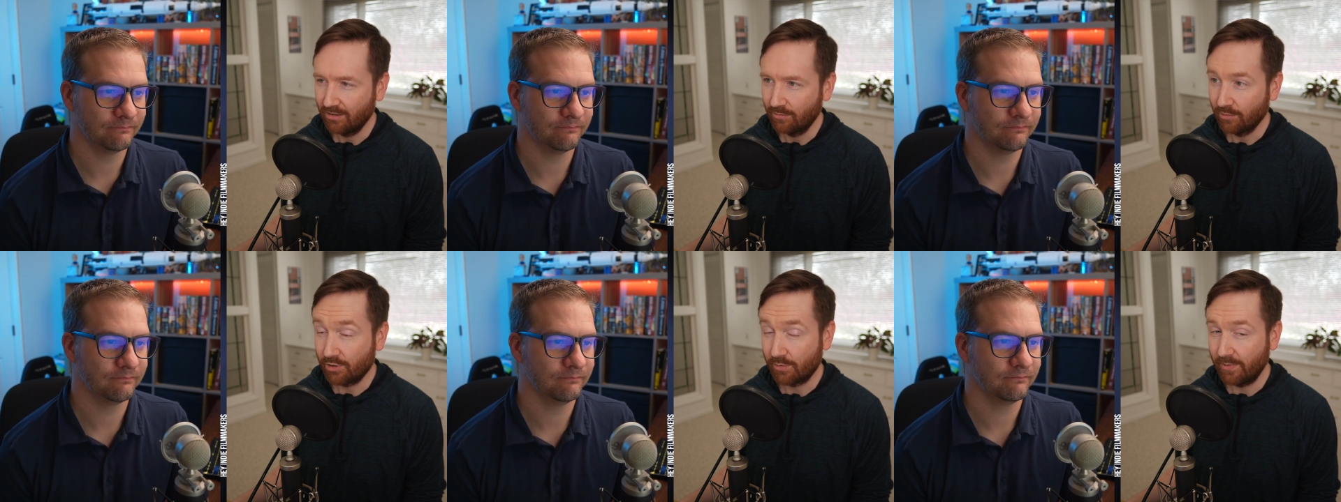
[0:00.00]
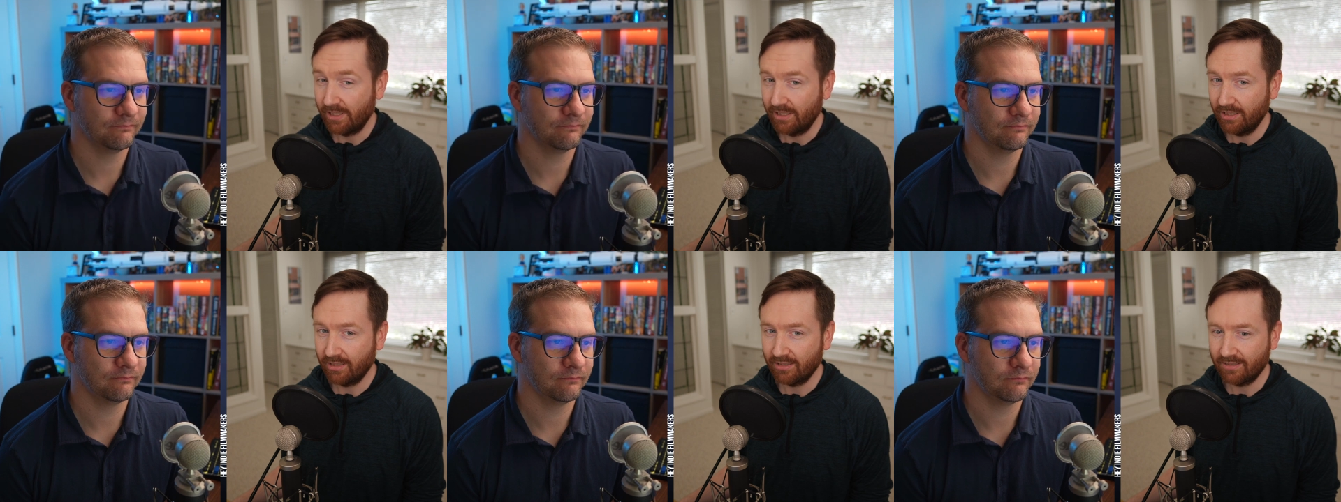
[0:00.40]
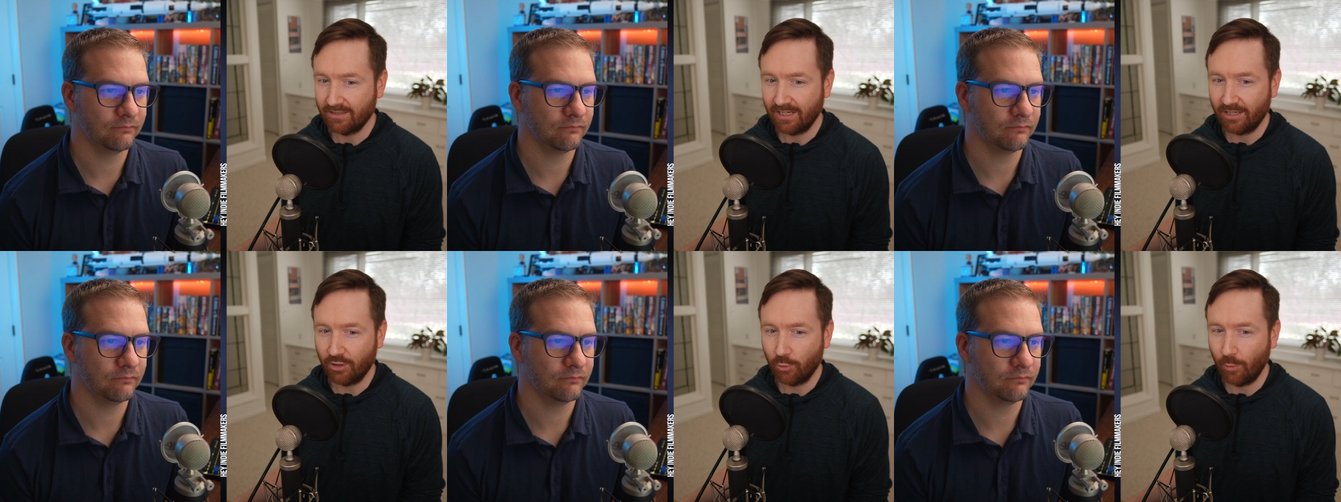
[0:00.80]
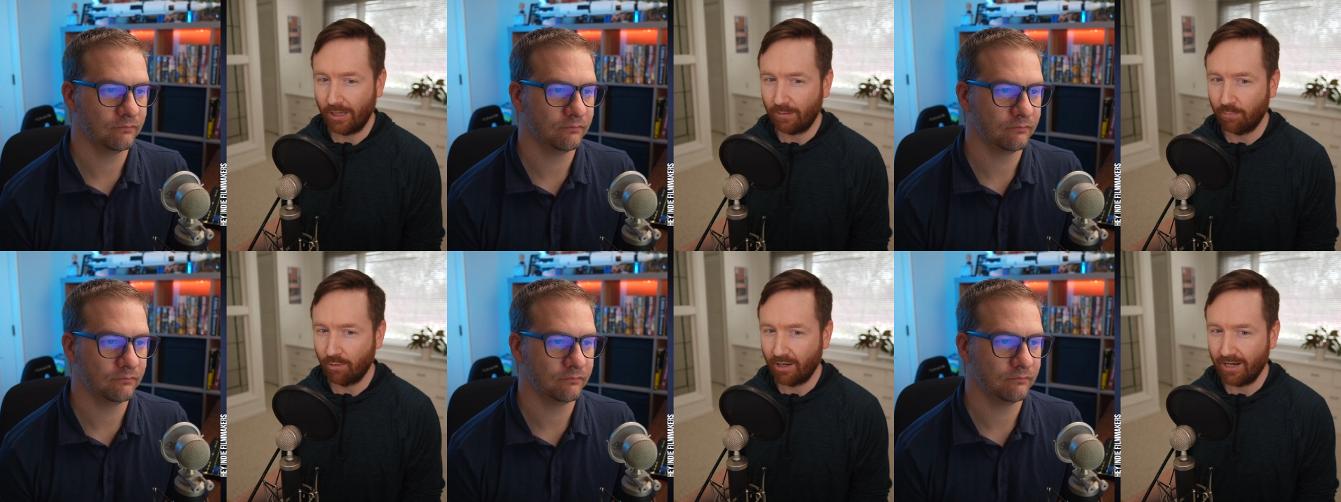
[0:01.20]
Speaker 1: Well, should we take a
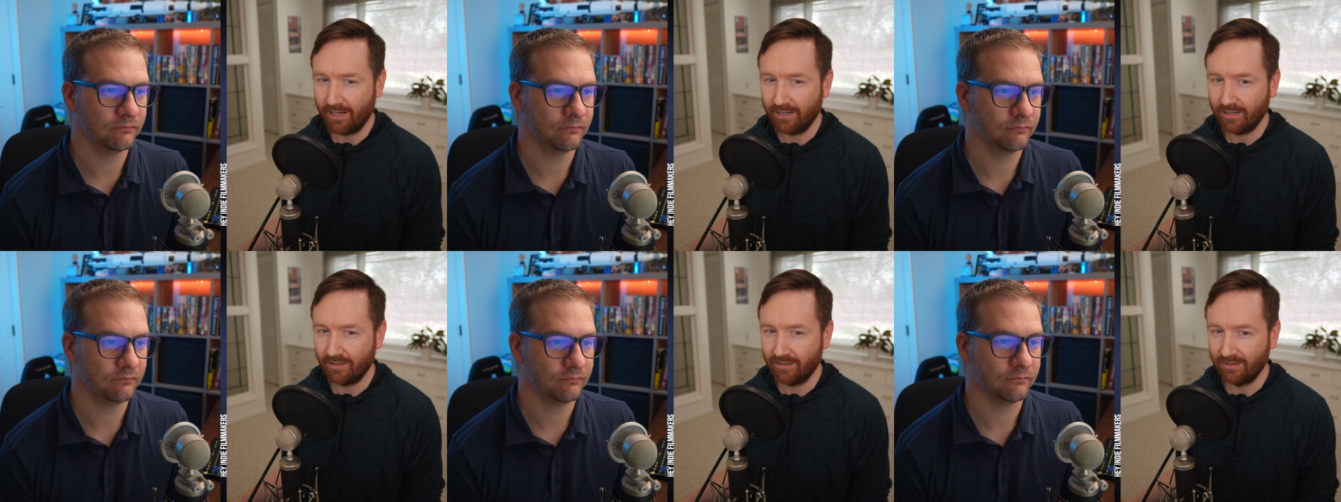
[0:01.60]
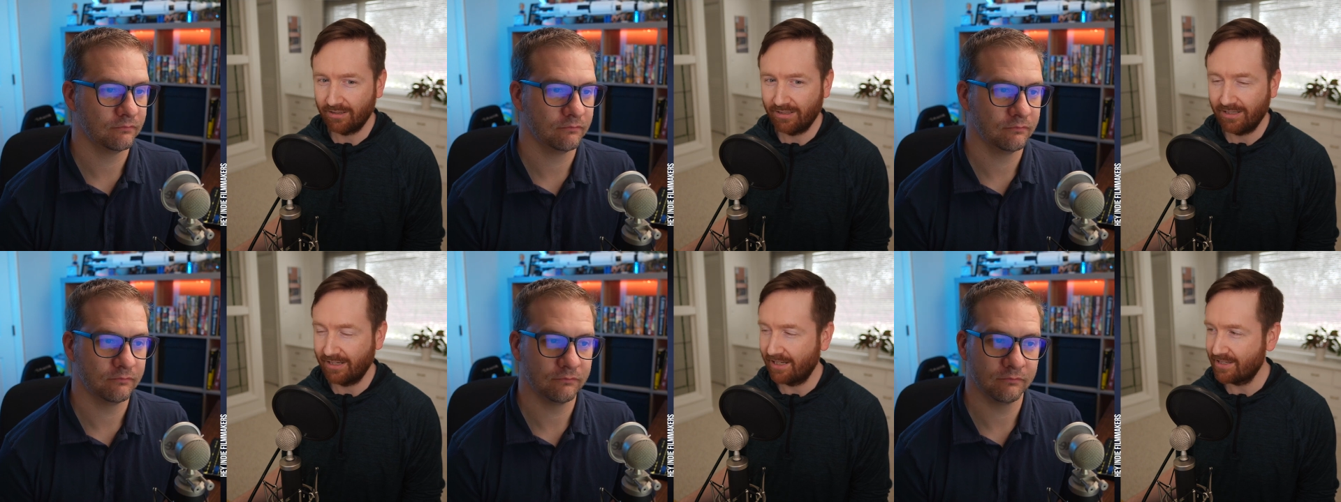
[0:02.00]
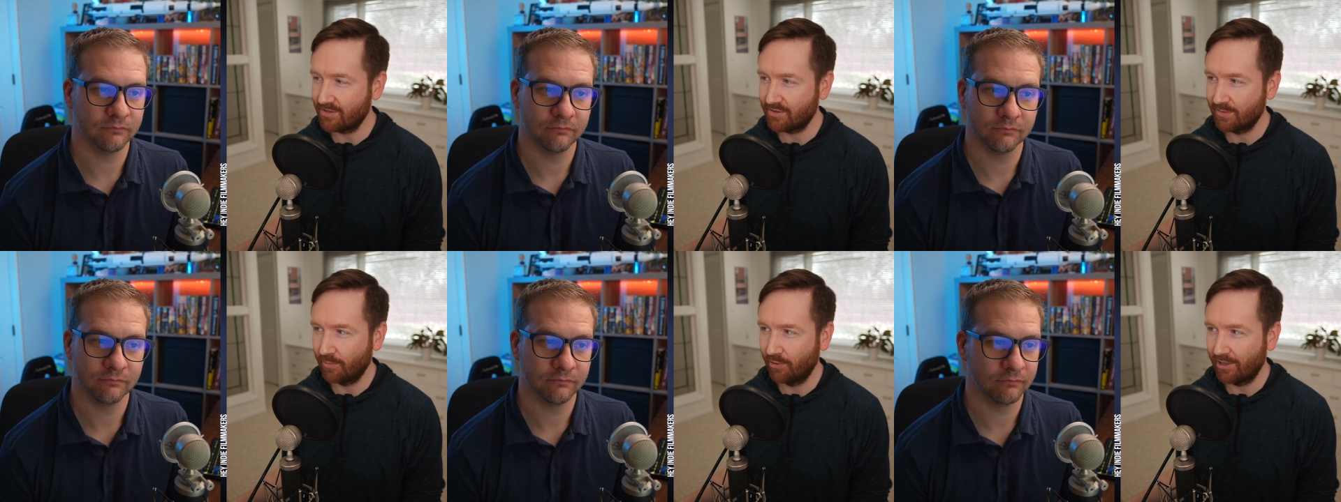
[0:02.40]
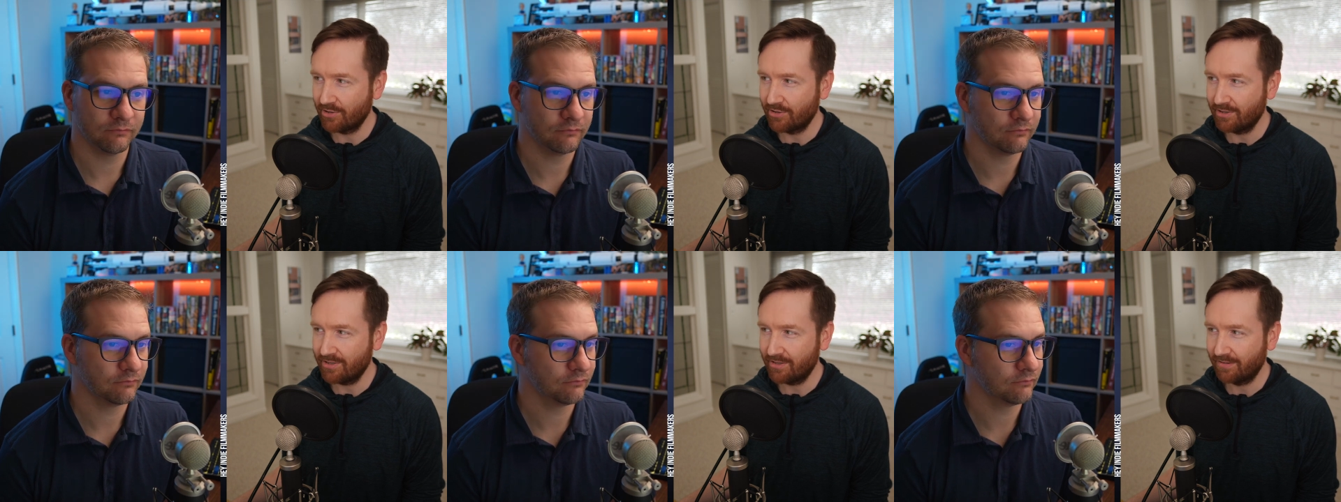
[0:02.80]
quick break and then answer some
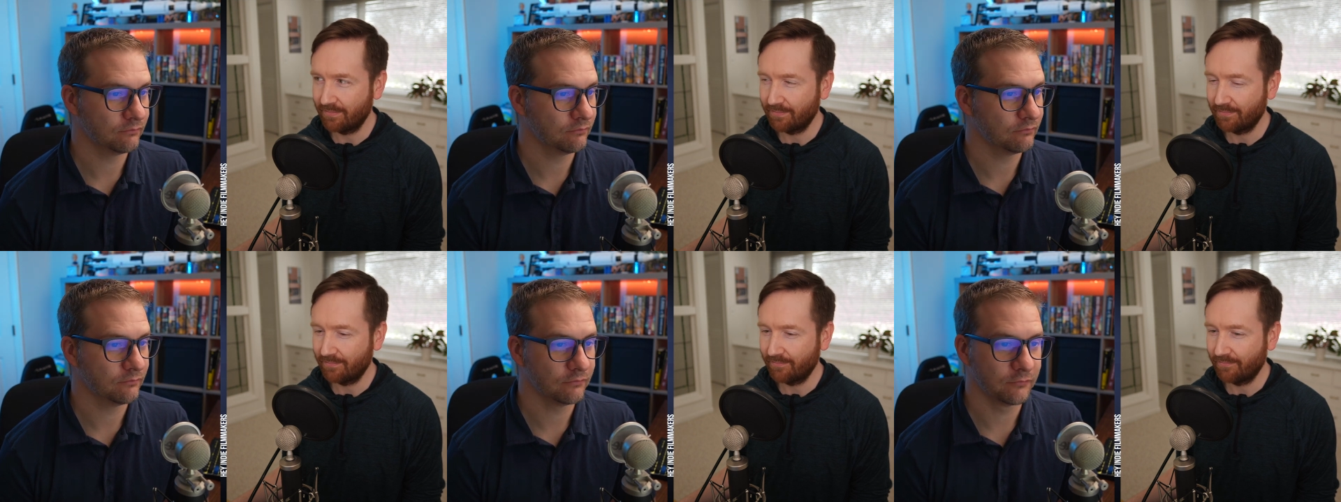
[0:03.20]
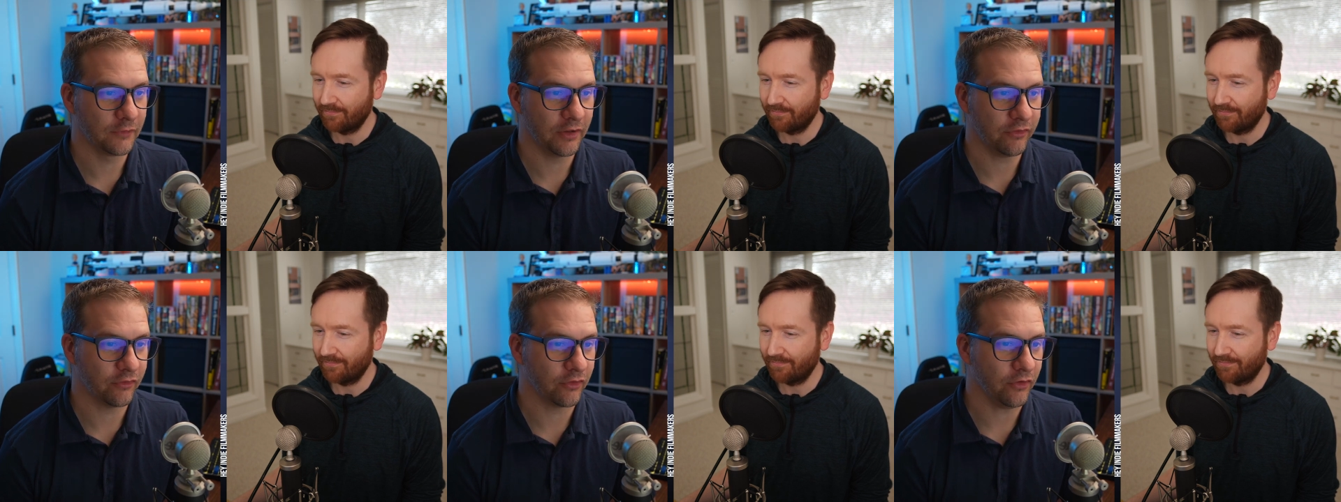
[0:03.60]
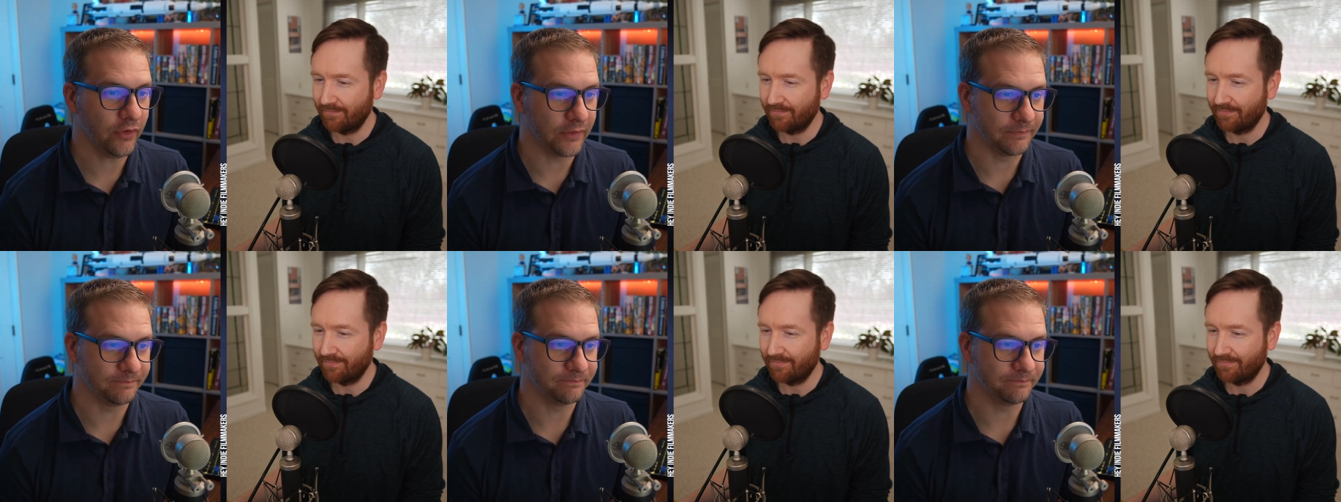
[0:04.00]
questions? Let's do it.